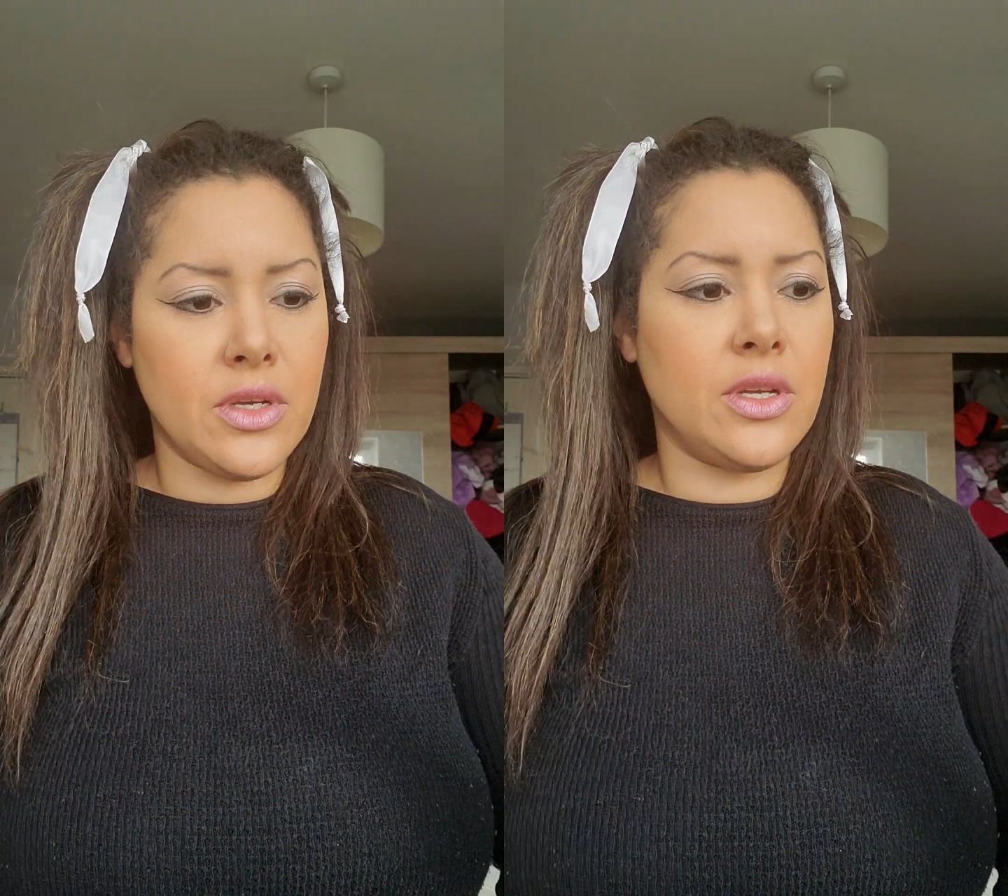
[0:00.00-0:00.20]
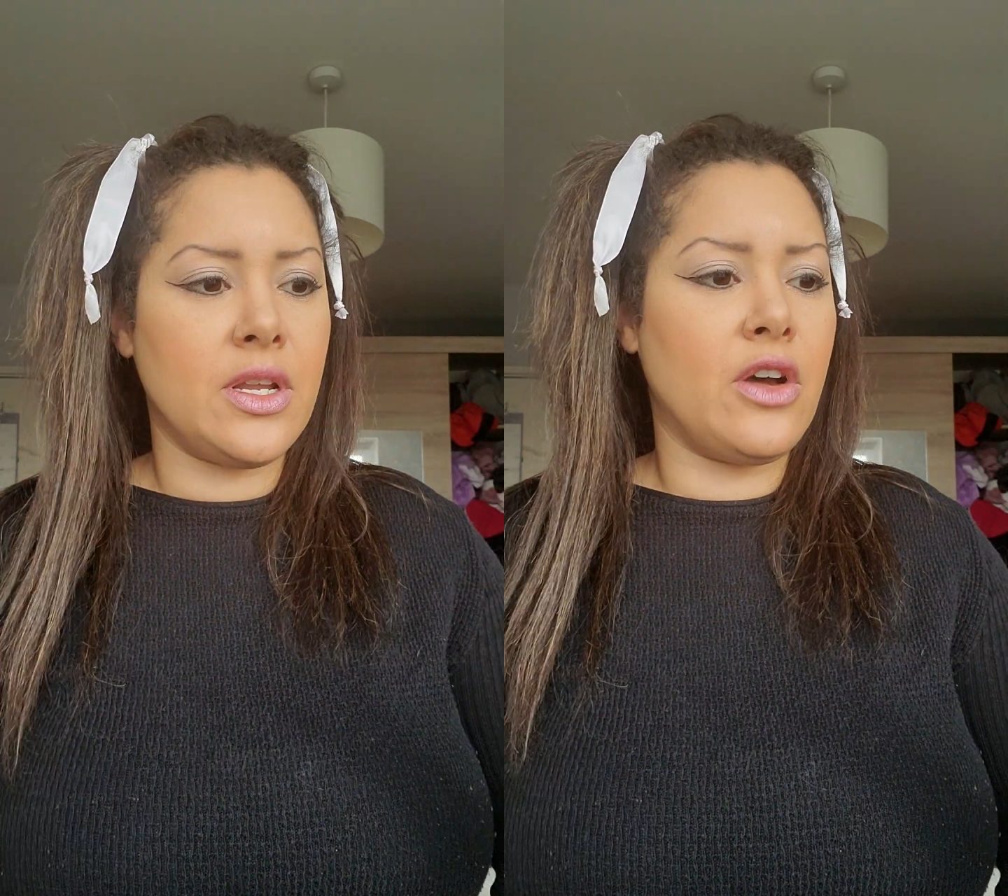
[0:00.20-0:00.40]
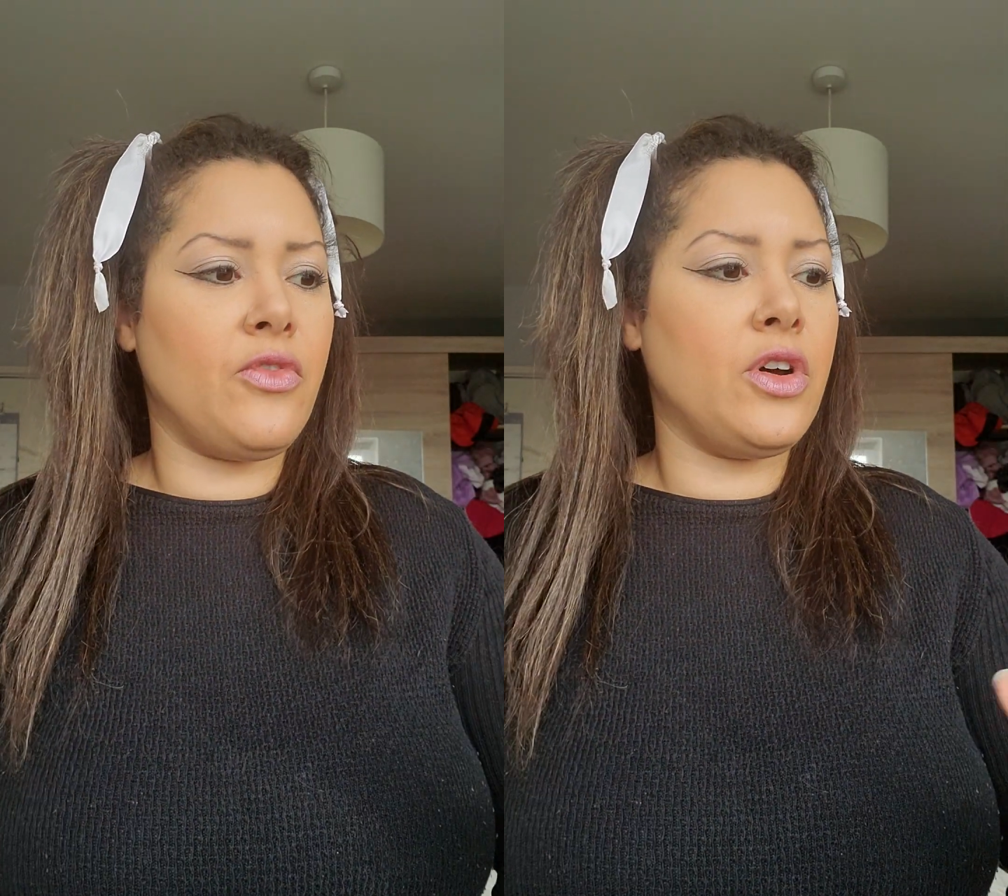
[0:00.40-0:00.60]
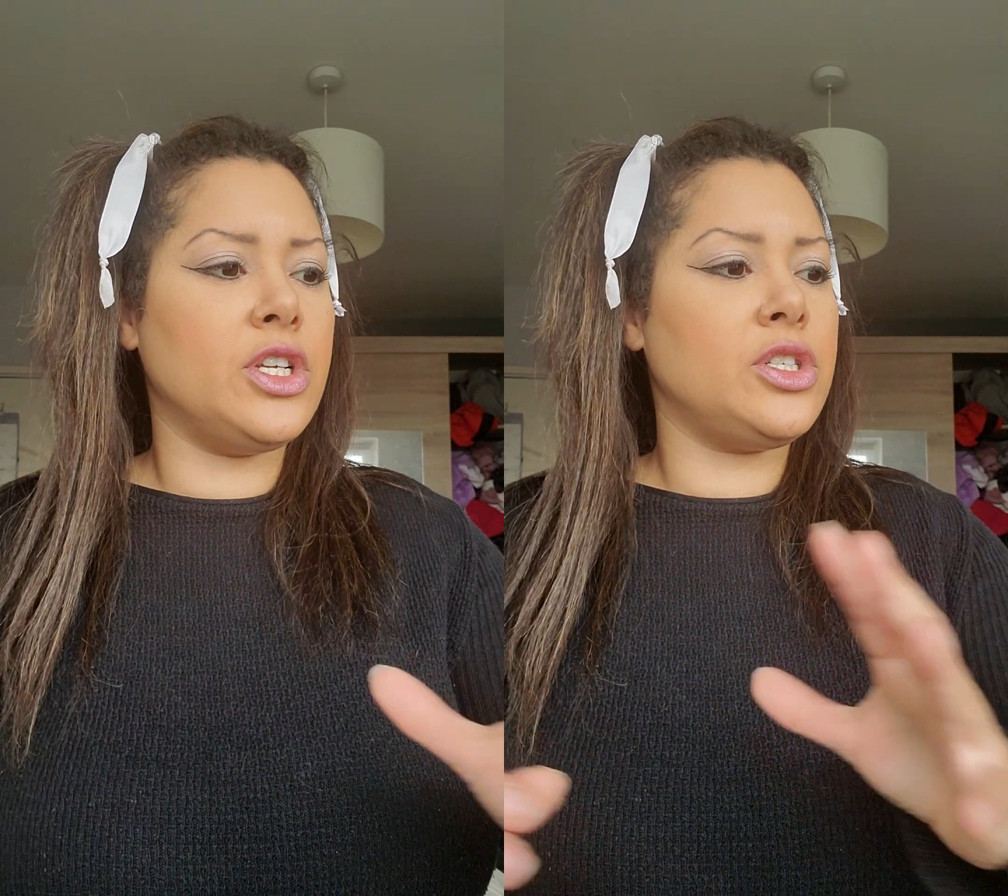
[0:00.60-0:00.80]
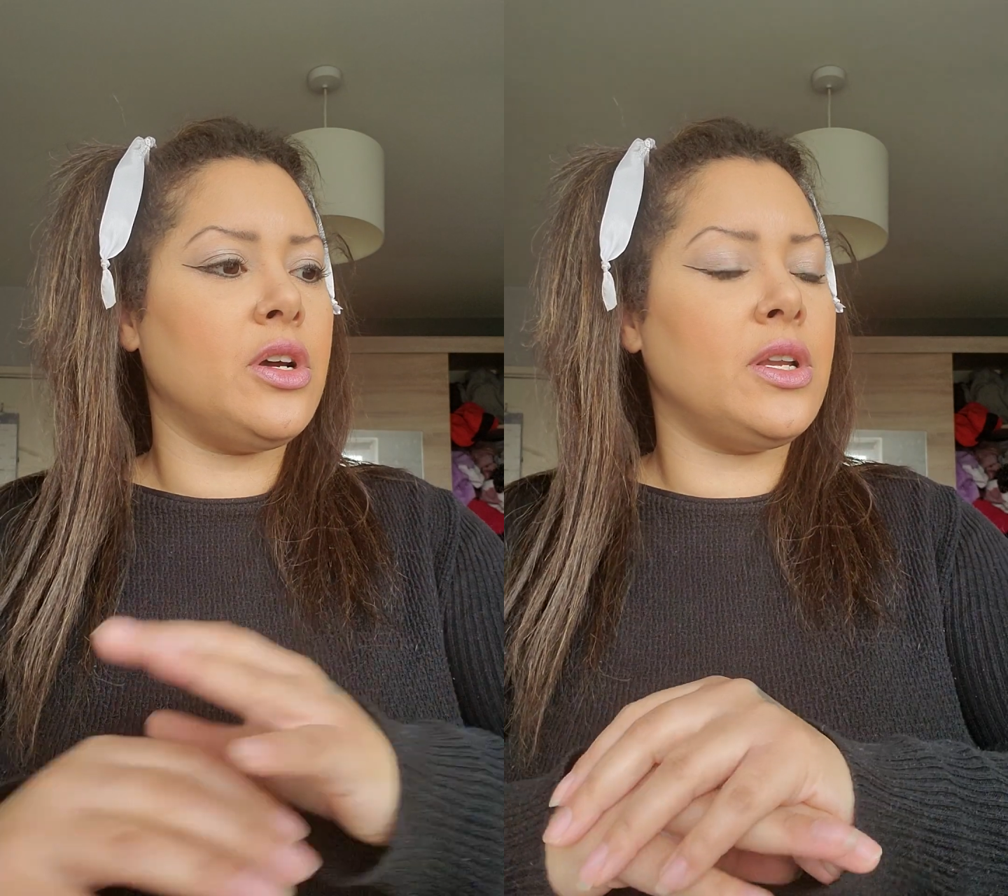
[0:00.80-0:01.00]
your nail
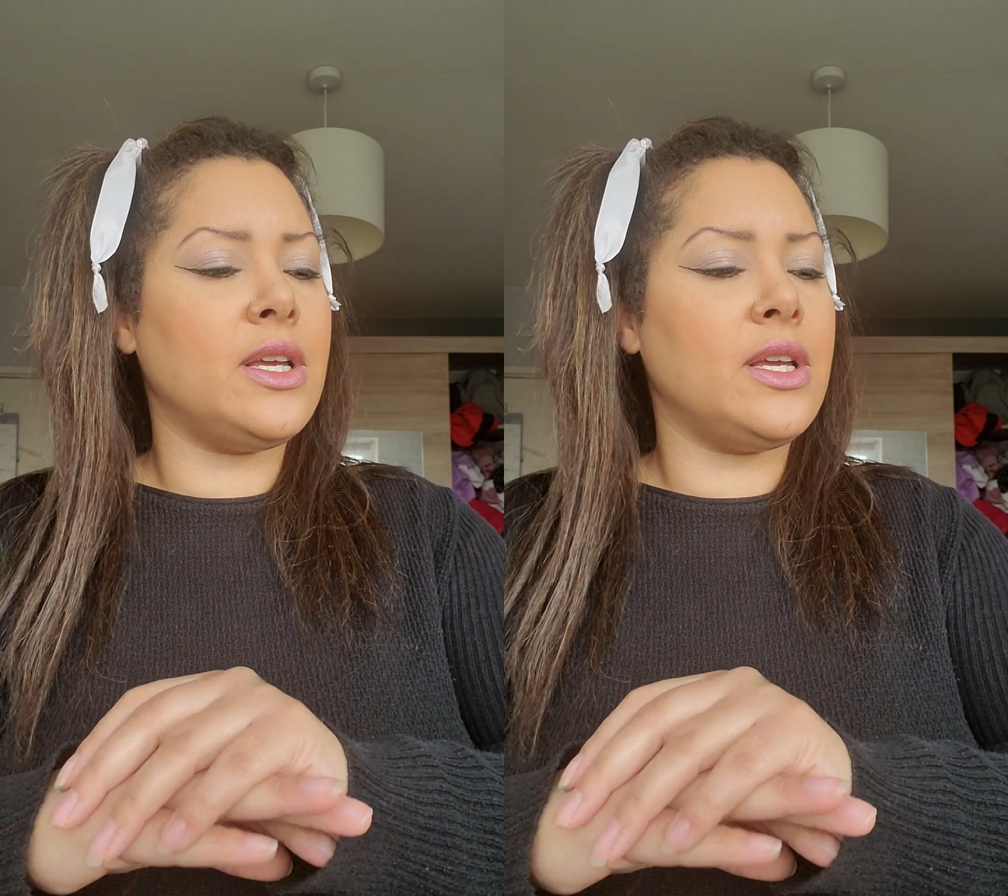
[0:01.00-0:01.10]
varnish on,